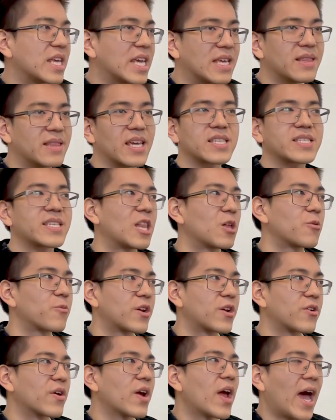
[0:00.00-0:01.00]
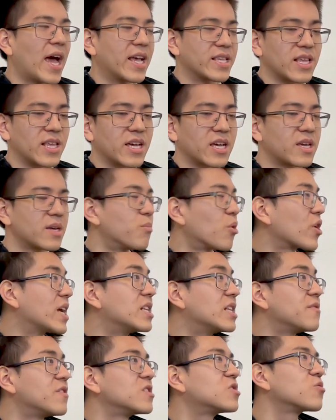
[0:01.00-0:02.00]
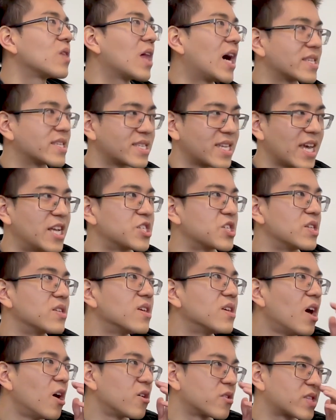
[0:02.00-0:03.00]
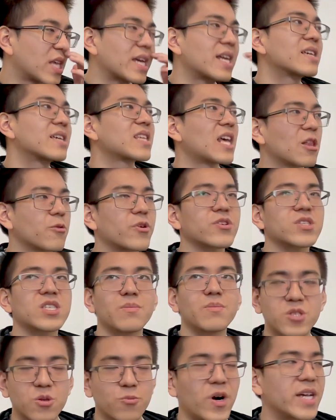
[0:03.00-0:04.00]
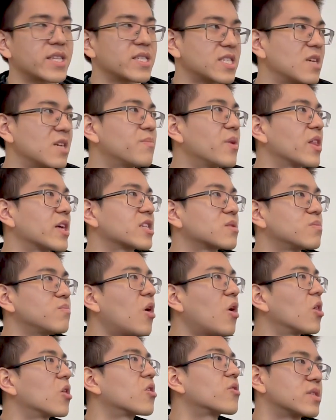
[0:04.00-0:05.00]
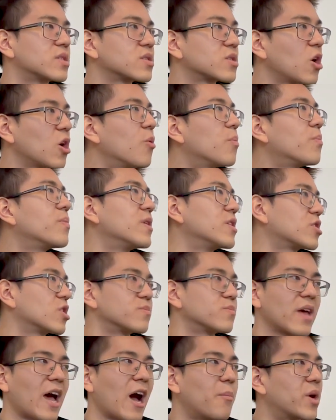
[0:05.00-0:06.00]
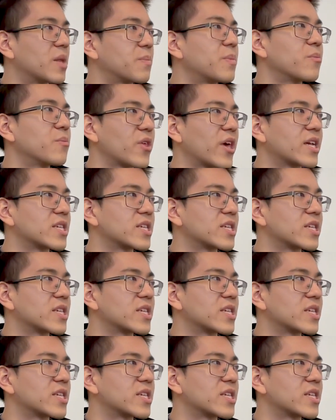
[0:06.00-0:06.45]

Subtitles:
in the accelerator has like more individualized attention. It's like an accelerator similar to YC, but like smaller in scope in terms of how many people they